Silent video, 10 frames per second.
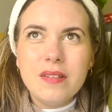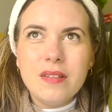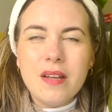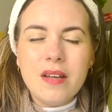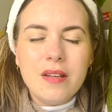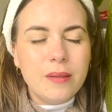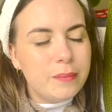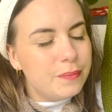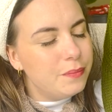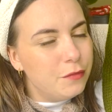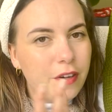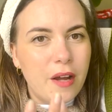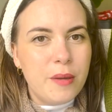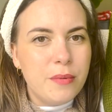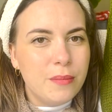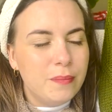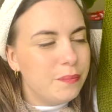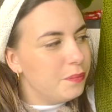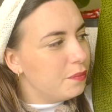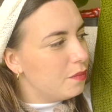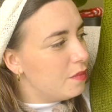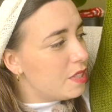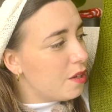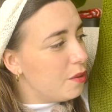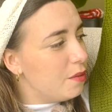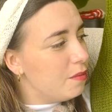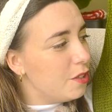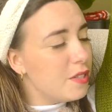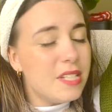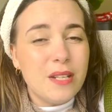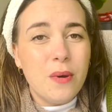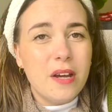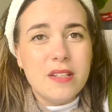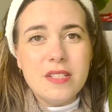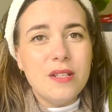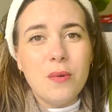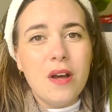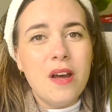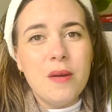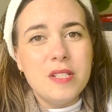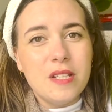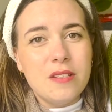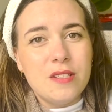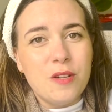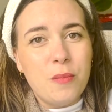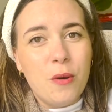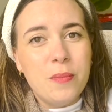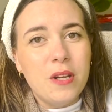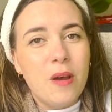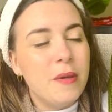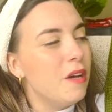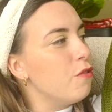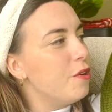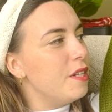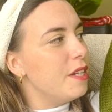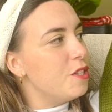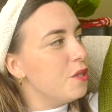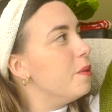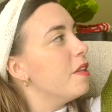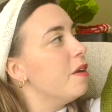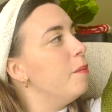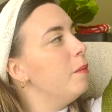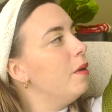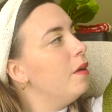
vibe. So I can see why her designs are so popular. I mean, I've already knit two of them,